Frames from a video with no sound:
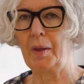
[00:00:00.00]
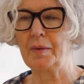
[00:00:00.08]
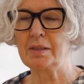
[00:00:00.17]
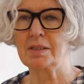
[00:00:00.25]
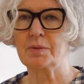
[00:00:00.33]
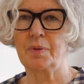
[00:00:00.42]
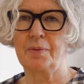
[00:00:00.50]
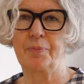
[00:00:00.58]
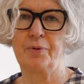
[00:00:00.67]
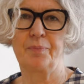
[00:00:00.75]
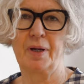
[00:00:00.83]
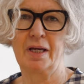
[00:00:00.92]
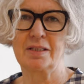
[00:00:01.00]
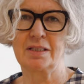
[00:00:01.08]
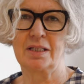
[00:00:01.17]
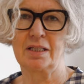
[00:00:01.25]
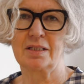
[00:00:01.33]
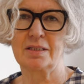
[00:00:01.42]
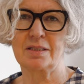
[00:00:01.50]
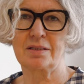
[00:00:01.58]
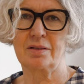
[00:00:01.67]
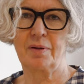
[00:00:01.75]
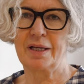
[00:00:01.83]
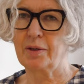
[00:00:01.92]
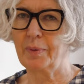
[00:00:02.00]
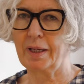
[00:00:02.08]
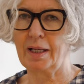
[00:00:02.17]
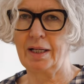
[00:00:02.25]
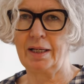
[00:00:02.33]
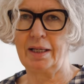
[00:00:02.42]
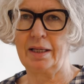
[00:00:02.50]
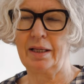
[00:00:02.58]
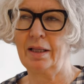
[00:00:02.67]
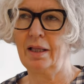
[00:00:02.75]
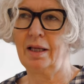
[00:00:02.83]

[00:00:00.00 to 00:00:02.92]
and this is where I put my ideas quite quickly